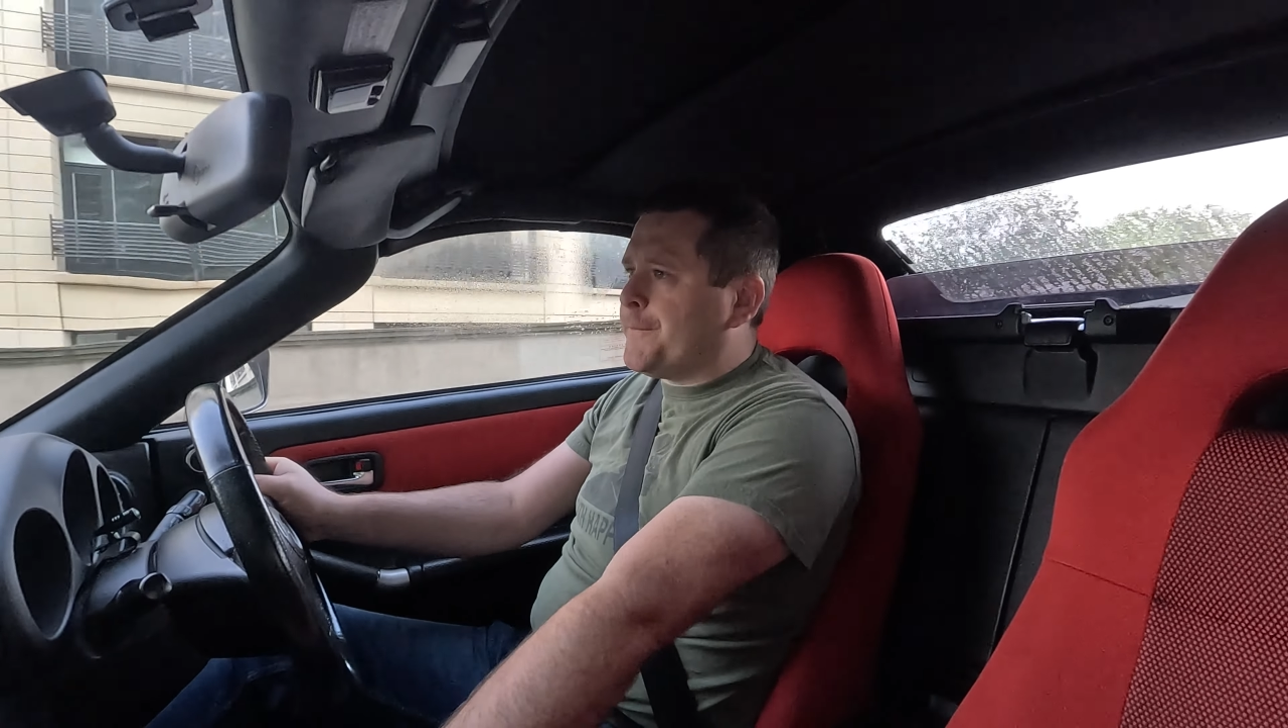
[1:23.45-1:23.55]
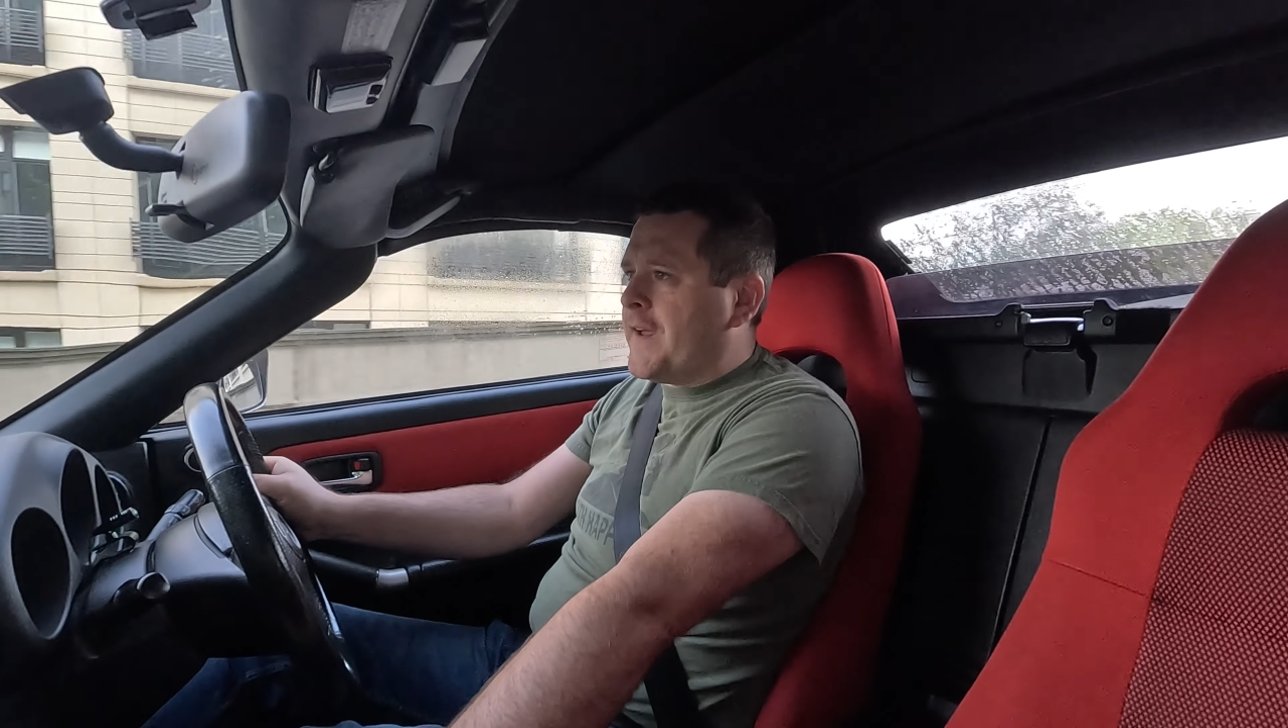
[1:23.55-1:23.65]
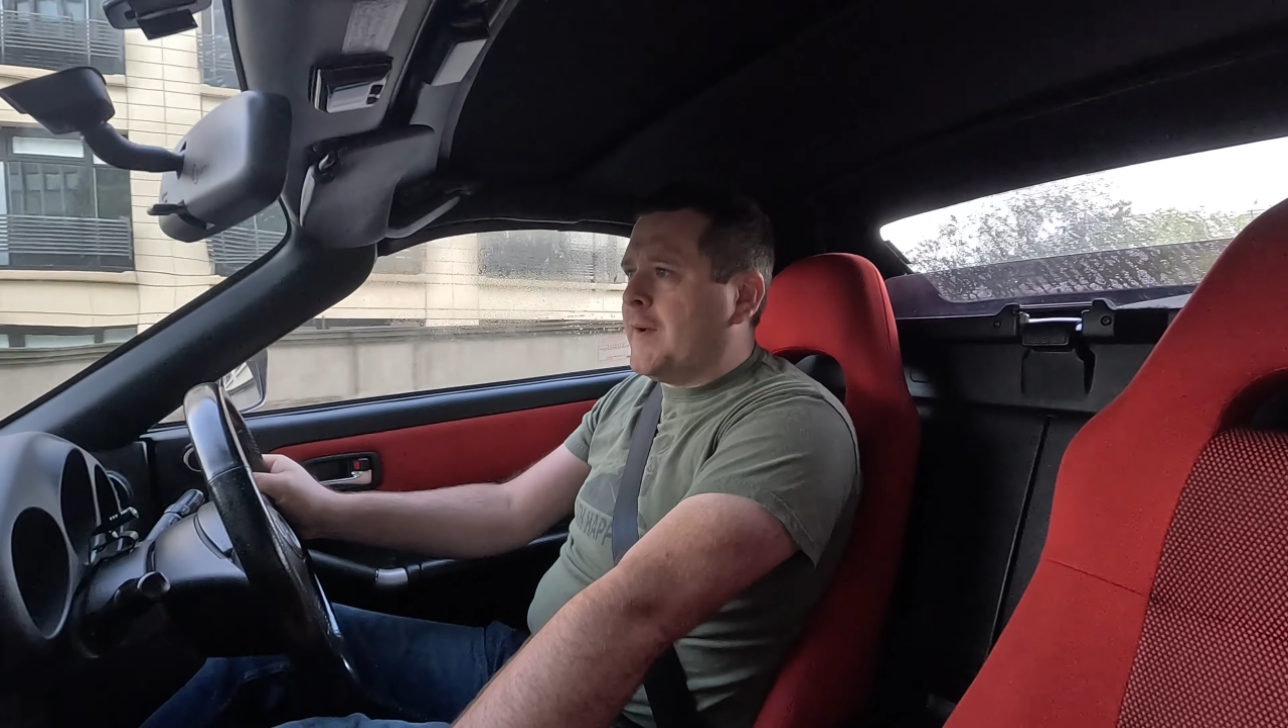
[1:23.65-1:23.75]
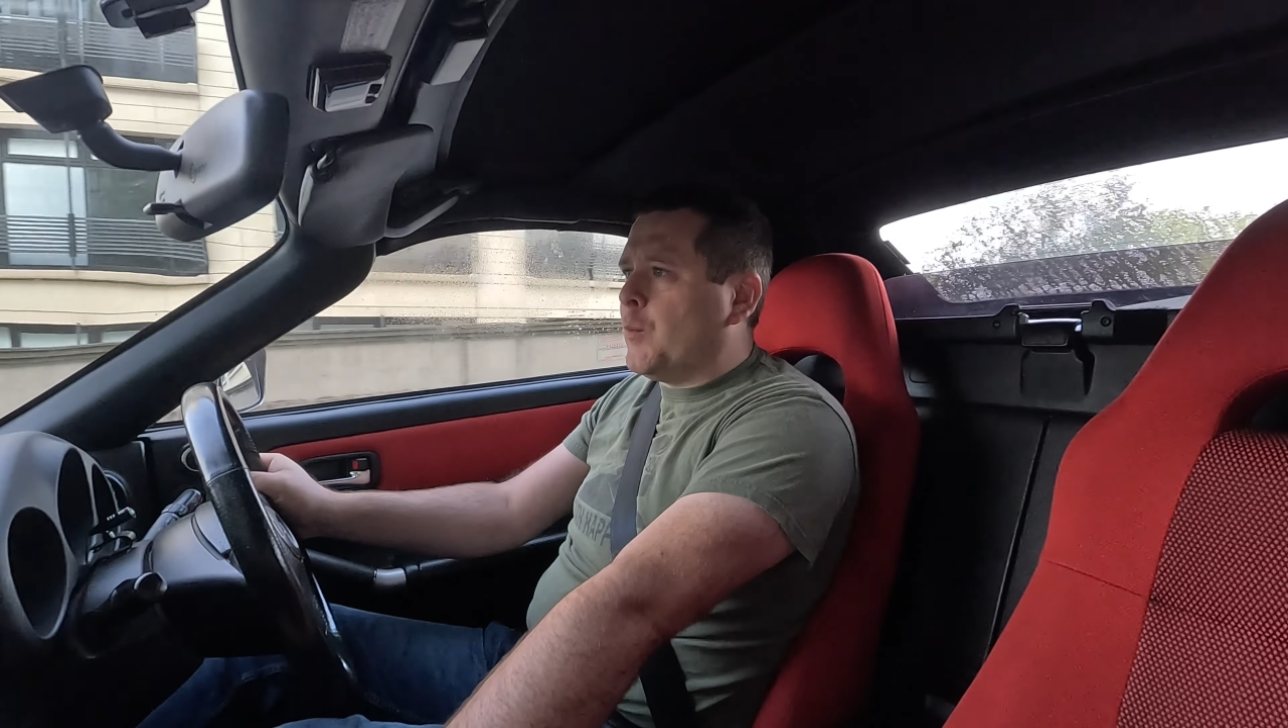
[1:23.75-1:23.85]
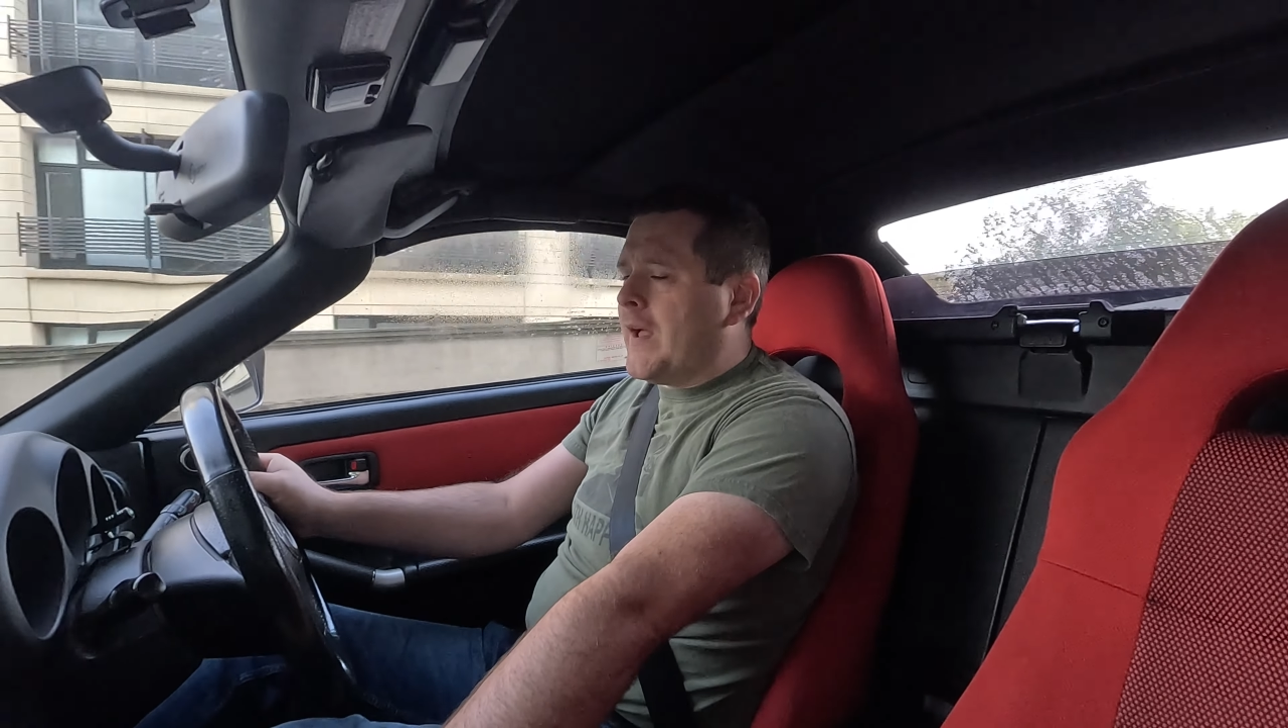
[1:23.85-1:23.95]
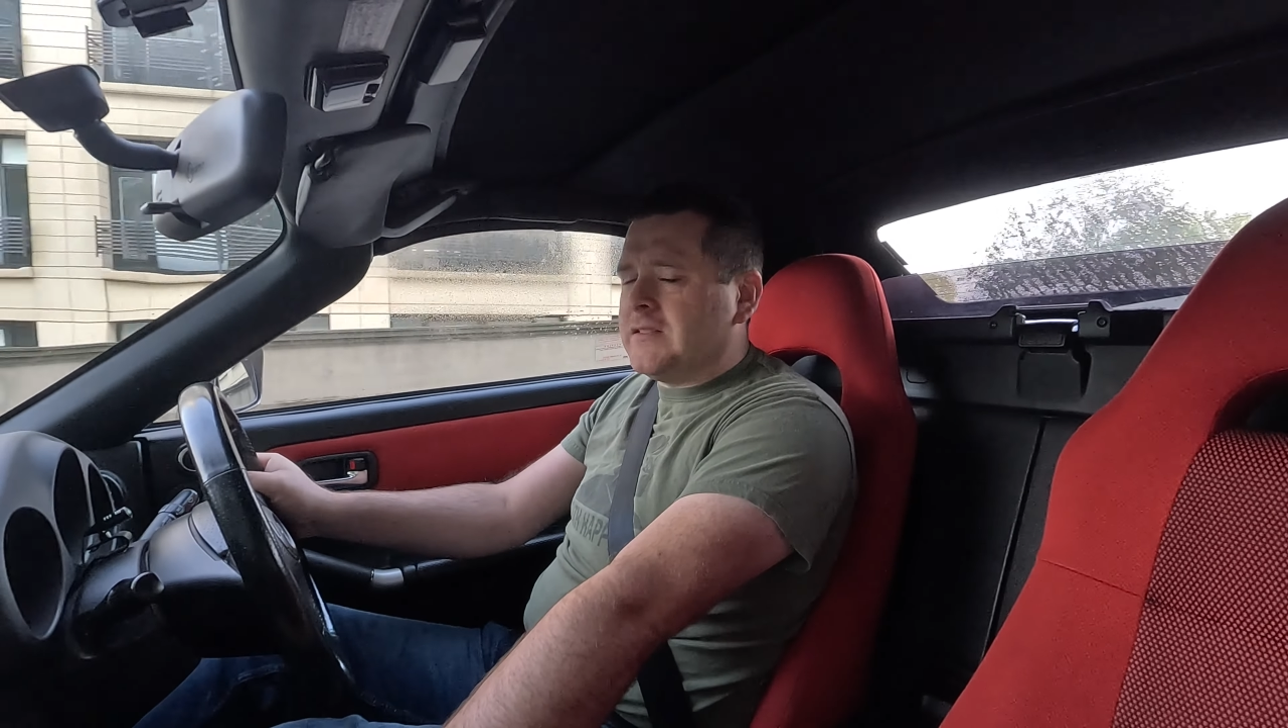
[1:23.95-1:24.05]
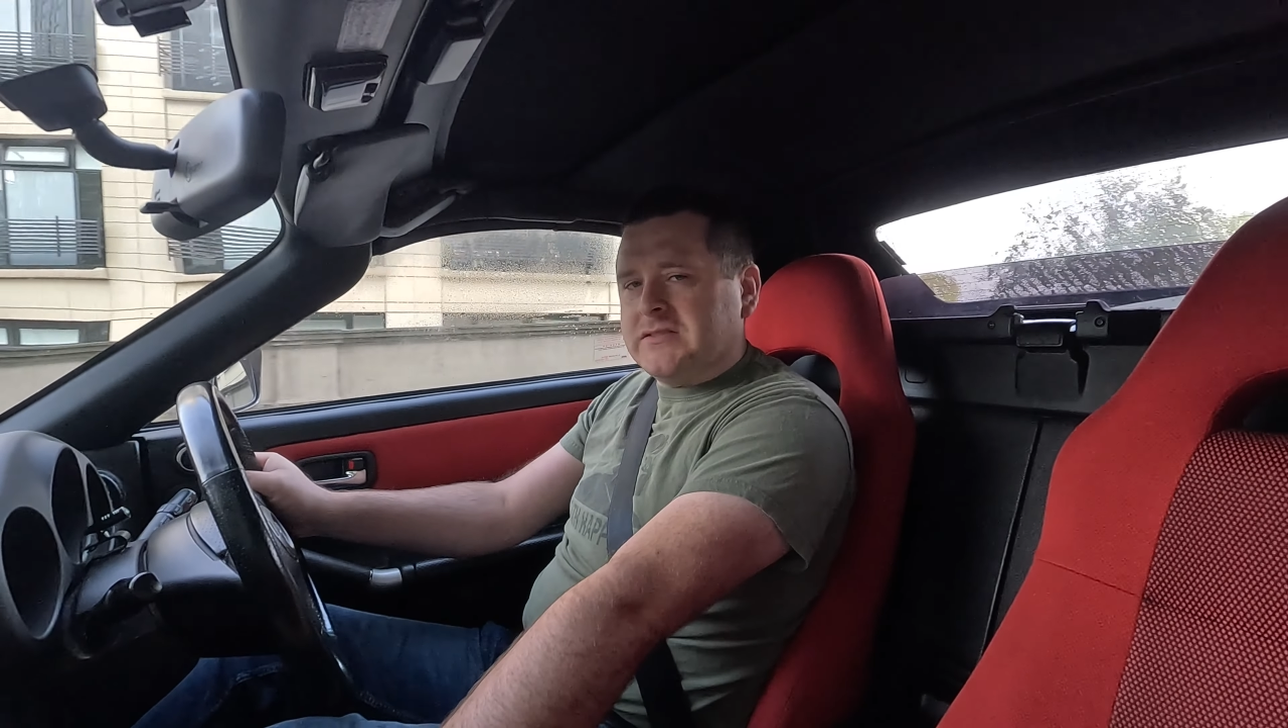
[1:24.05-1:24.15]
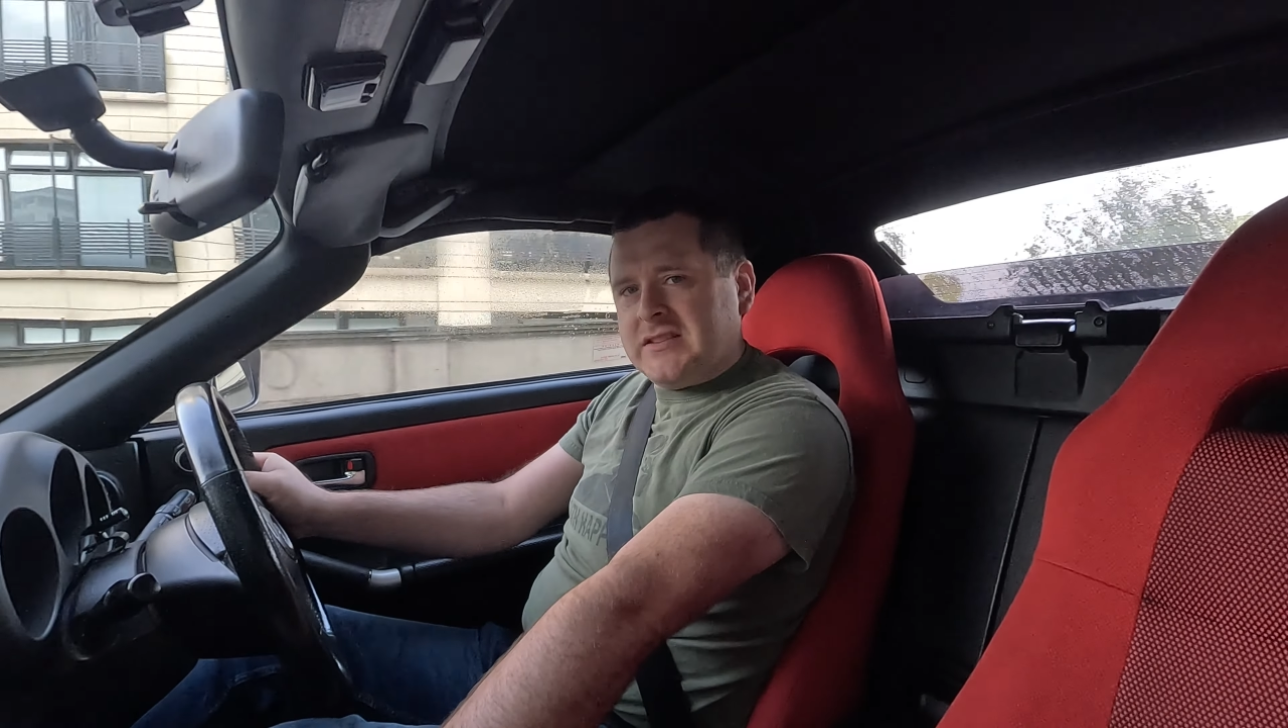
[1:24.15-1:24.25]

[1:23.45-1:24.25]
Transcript: farewell